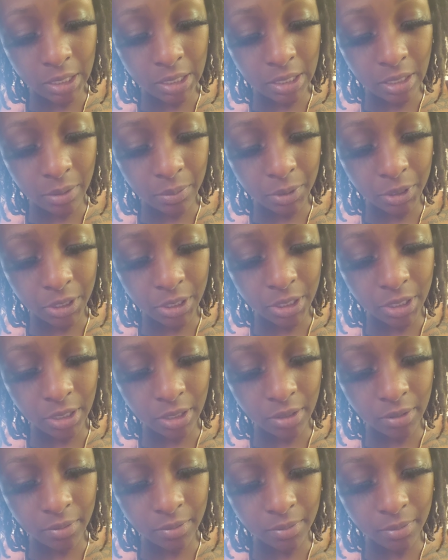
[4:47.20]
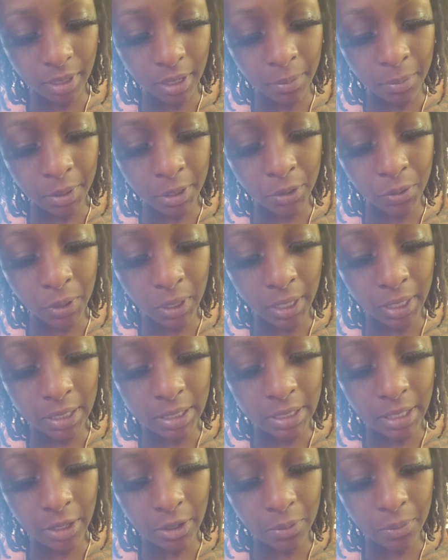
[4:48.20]
tell me shit. I mean, you can't
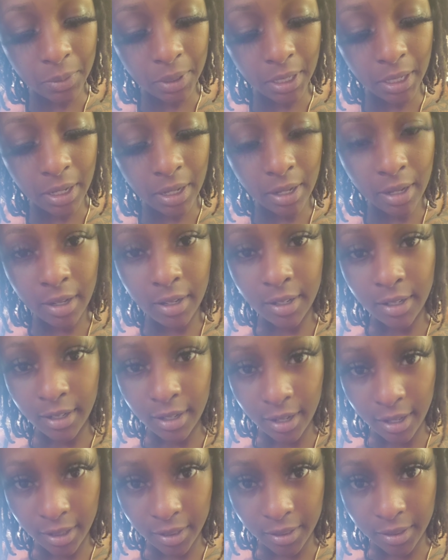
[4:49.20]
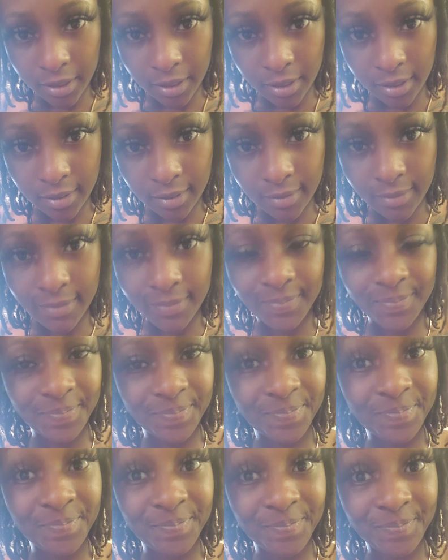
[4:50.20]
tell me nothing.
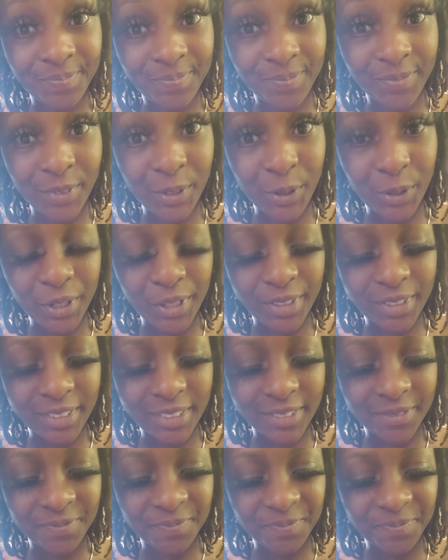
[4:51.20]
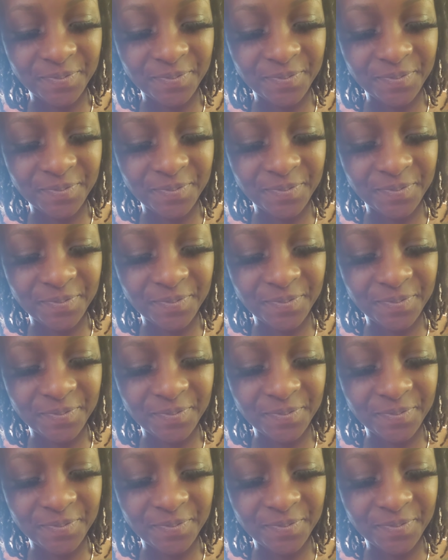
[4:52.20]
No cursing.